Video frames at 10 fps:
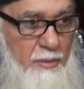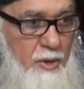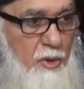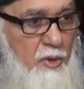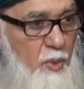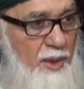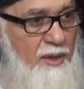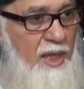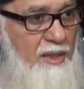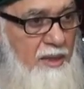Because
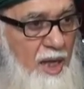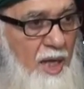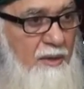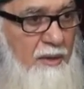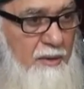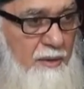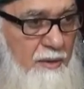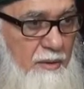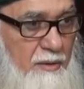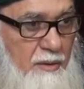one tells the other.
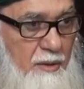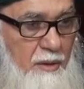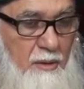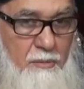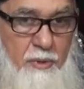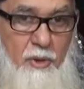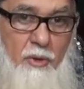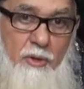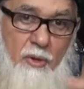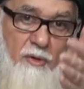
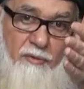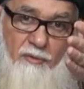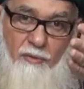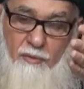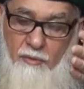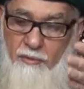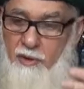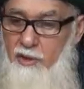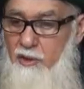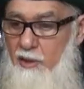Because of
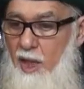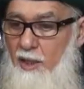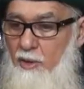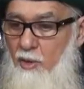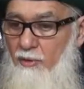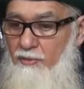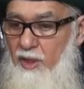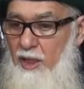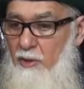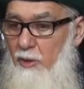this kind of
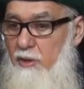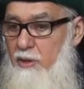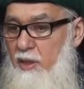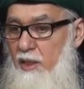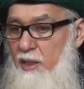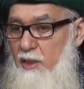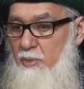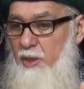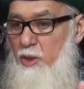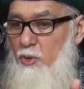technology that is
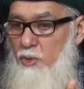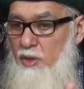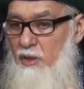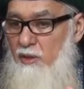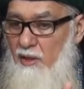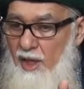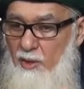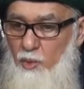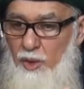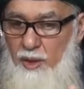being used in the
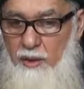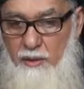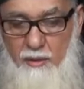right way.